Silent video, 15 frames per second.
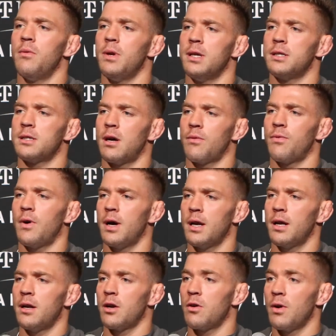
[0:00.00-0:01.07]
really tough fighter
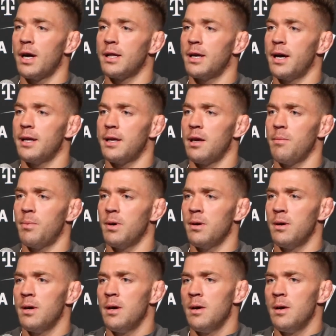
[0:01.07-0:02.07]
and a great gatekeeper.